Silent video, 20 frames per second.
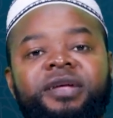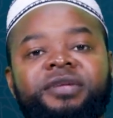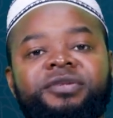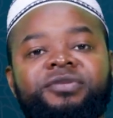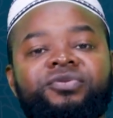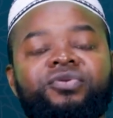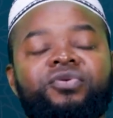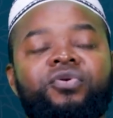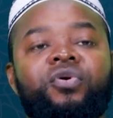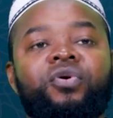
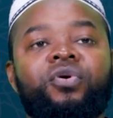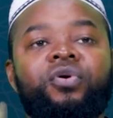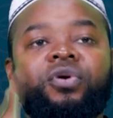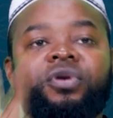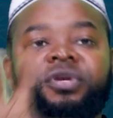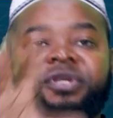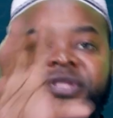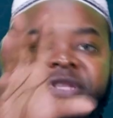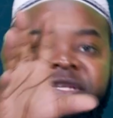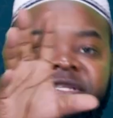
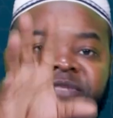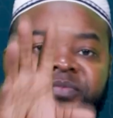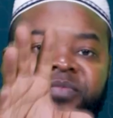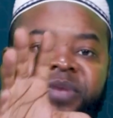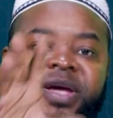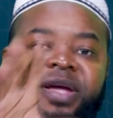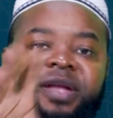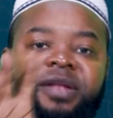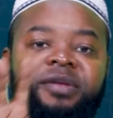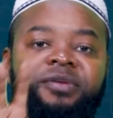hold this
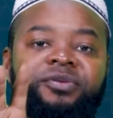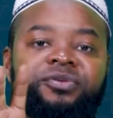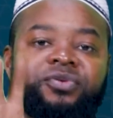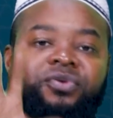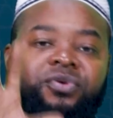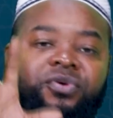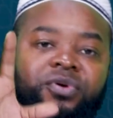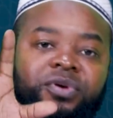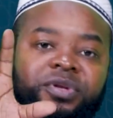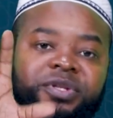man,
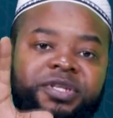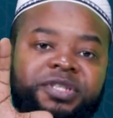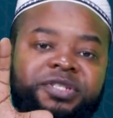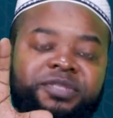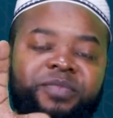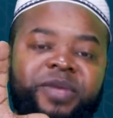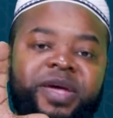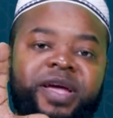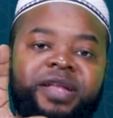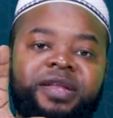
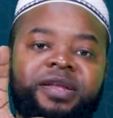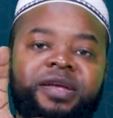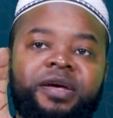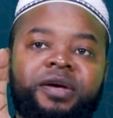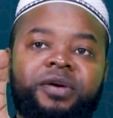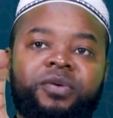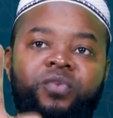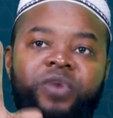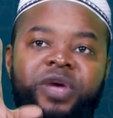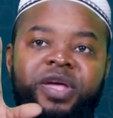
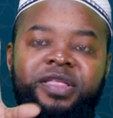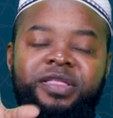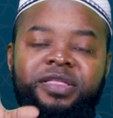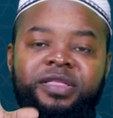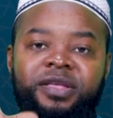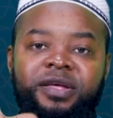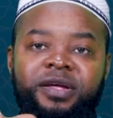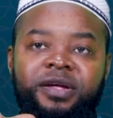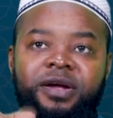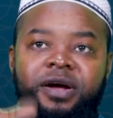with
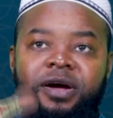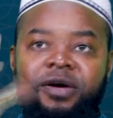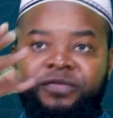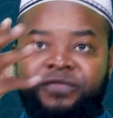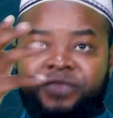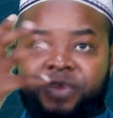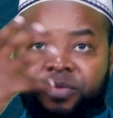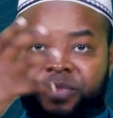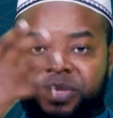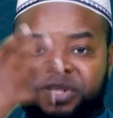
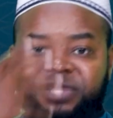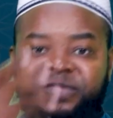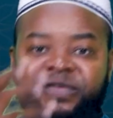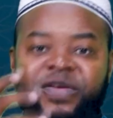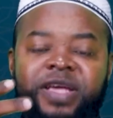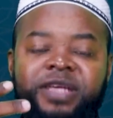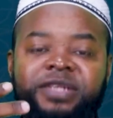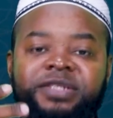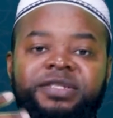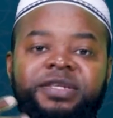from his
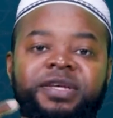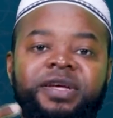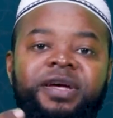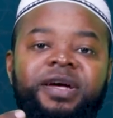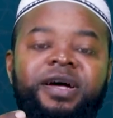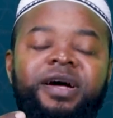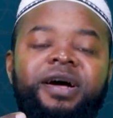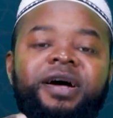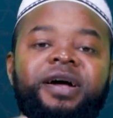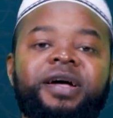face
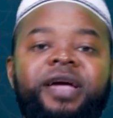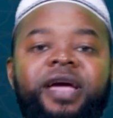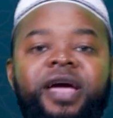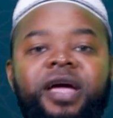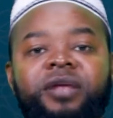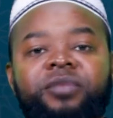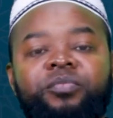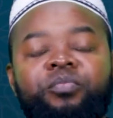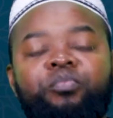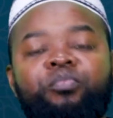
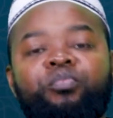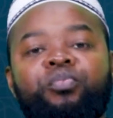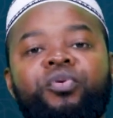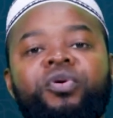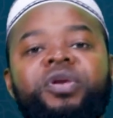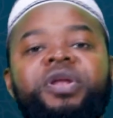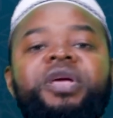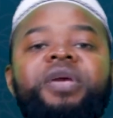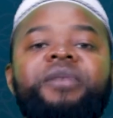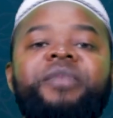and
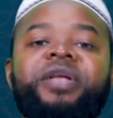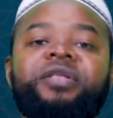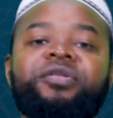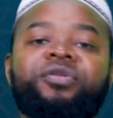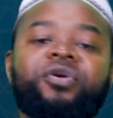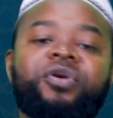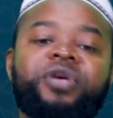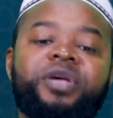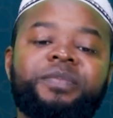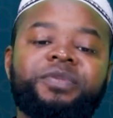pull him and
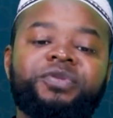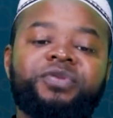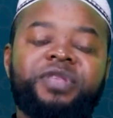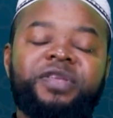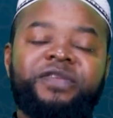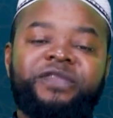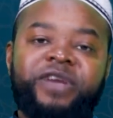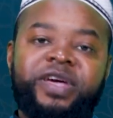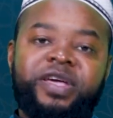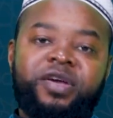throw him to the
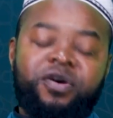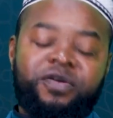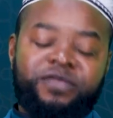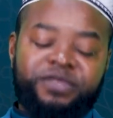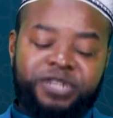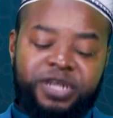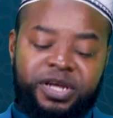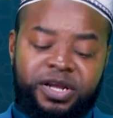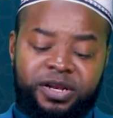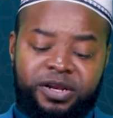fire of
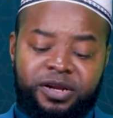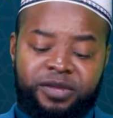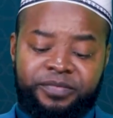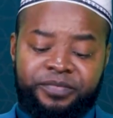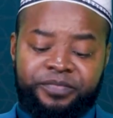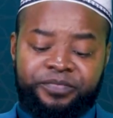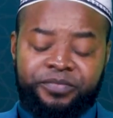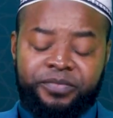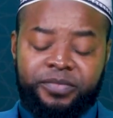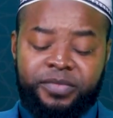Jahannam.
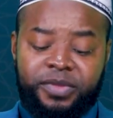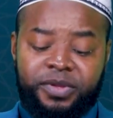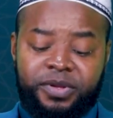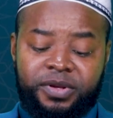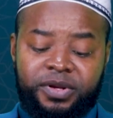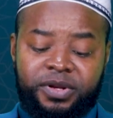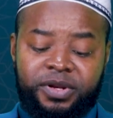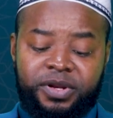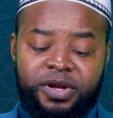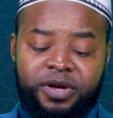
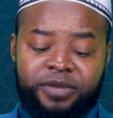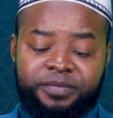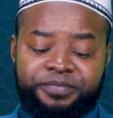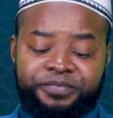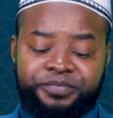Now,